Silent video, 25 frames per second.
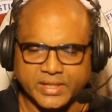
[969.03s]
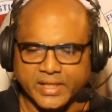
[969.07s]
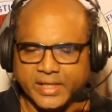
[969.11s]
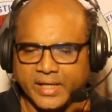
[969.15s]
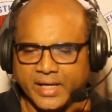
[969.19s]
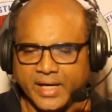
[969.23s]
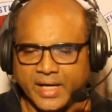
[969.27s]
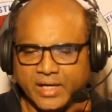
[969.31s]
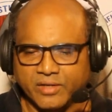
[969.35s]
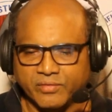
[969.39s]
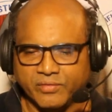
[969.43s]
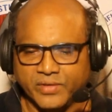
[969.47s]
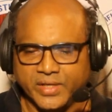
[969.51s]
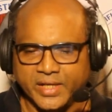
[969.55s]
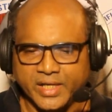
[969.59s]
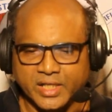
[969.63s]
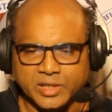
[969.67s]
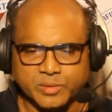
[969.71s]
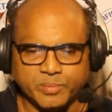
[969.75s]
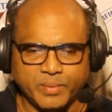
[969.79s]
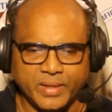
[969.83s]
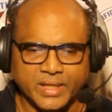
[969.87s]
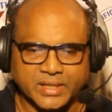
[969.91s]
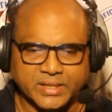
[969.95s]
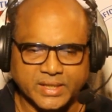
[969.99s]
sitting at
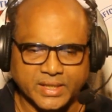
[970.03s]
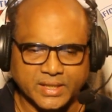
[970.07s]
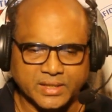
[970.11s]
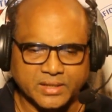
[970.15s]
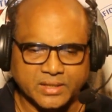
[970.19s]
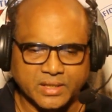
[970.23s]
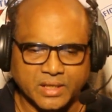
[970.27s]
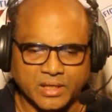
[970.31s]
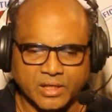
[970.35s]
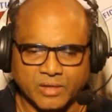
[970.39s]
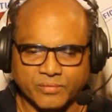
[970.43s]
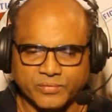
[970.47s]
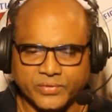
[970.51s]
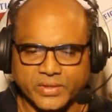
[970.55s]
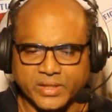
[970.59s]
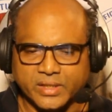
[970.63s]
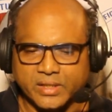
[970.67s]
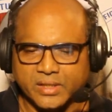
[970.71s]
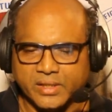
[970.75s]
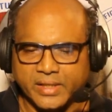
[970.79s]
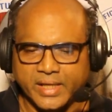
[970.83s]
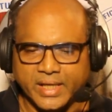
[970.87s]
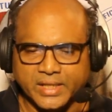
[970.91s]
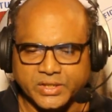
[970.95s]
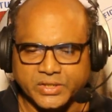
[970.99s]
various places all of the
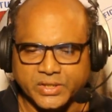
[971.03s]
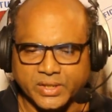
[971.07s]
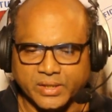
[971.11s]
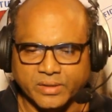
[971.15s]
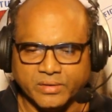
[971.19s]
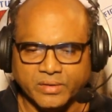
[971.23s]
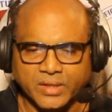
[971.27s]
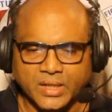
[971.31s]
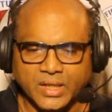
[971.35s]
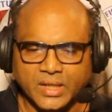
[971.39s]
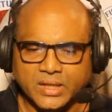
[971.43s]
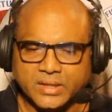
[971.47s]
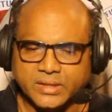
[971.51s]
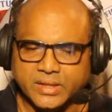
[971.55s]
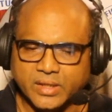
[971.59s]
nation